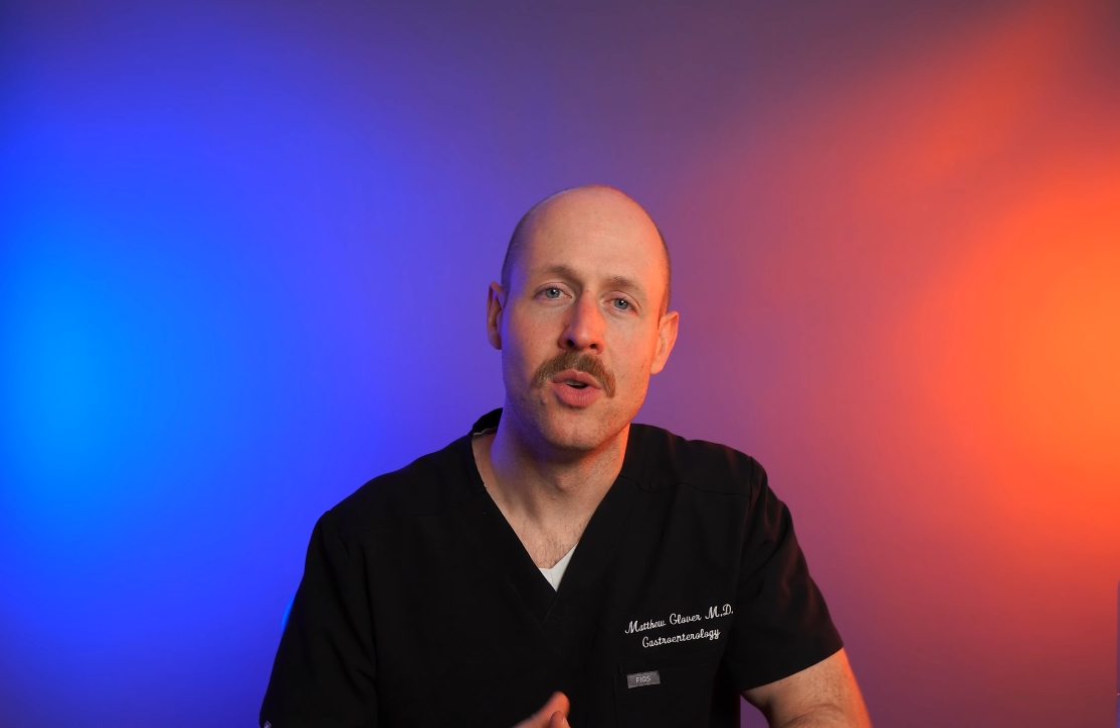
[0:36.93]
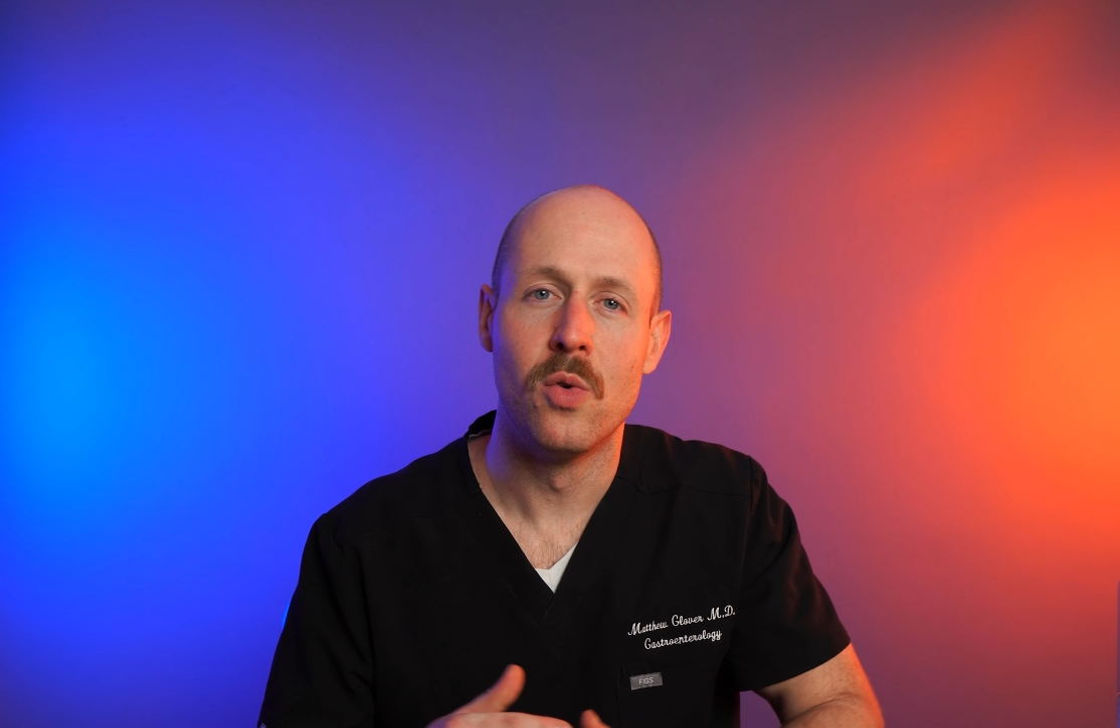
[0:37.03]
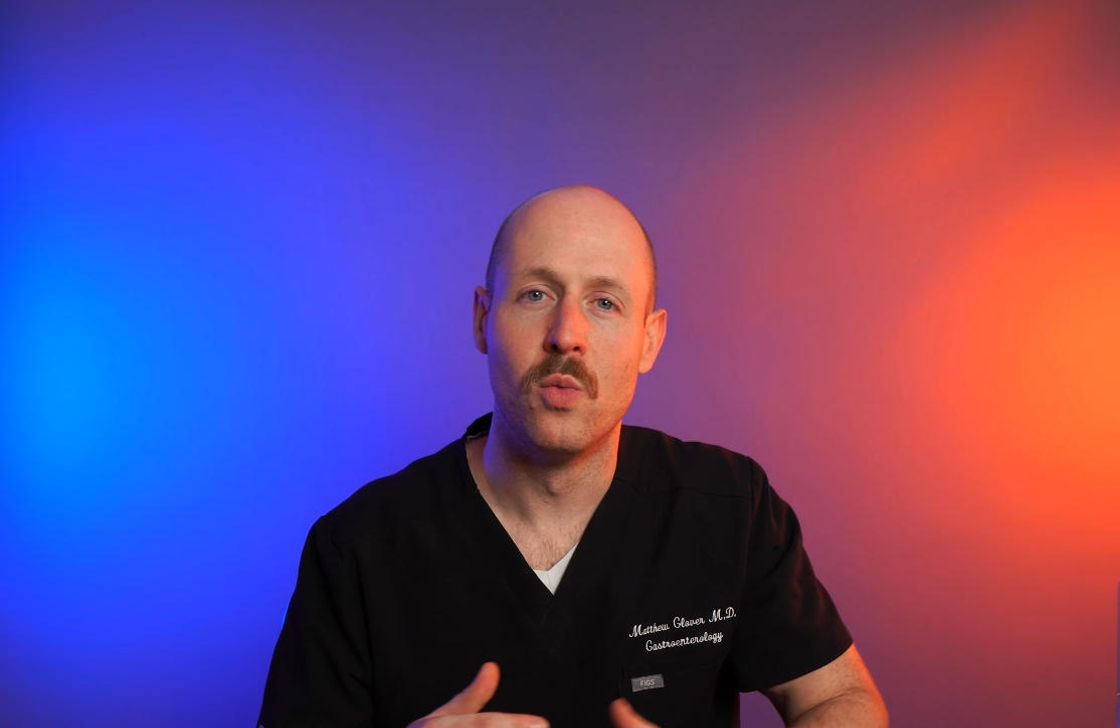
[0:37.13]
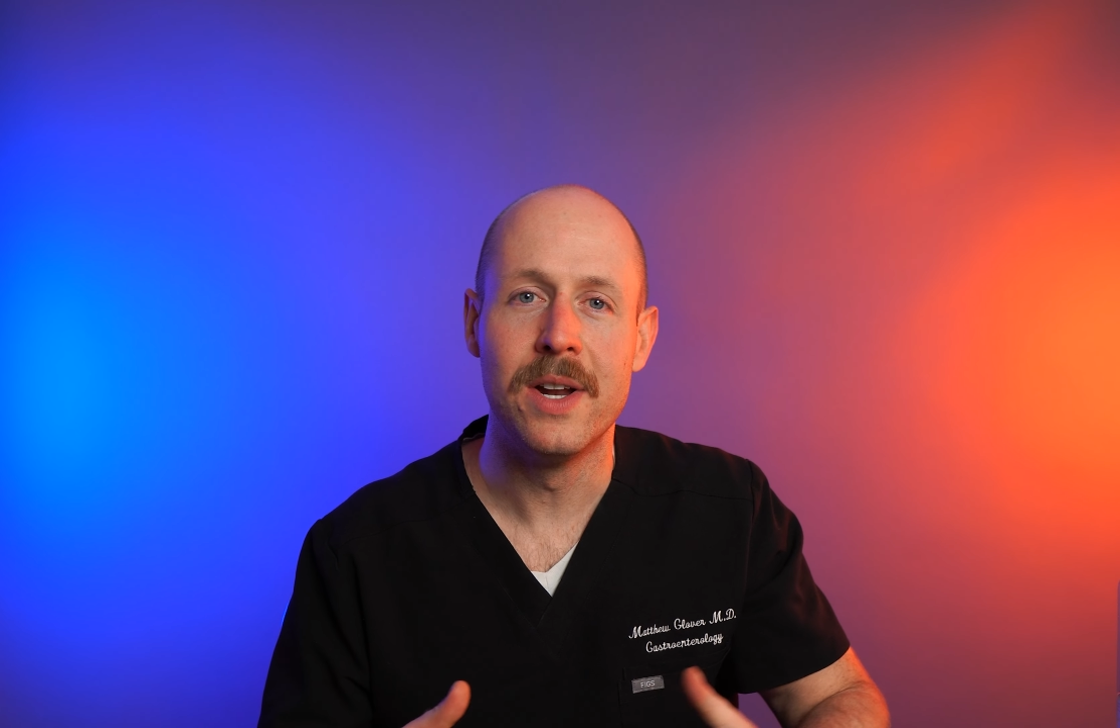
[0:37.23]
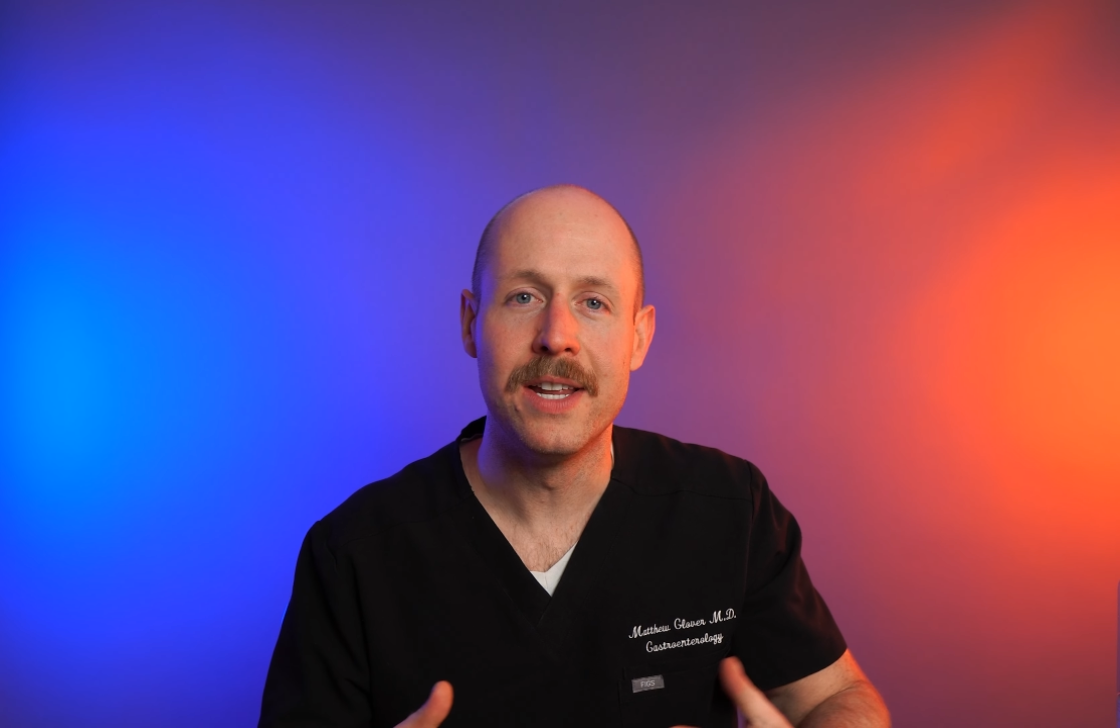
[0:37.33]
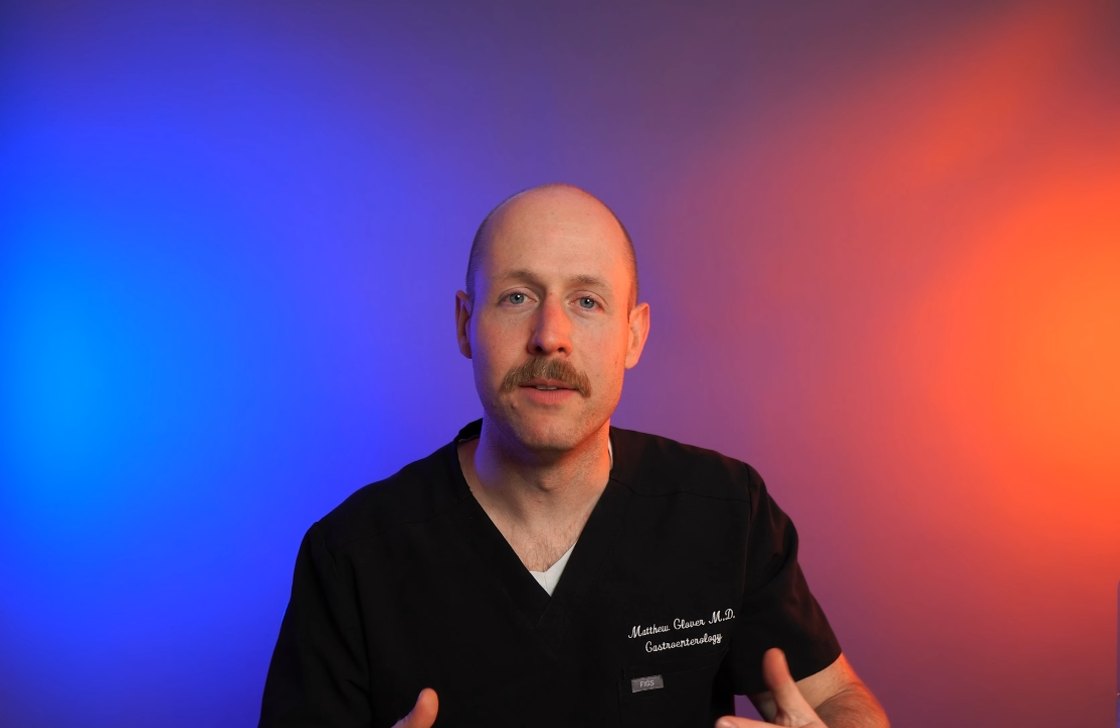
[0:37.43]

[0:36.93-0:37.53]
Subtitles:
what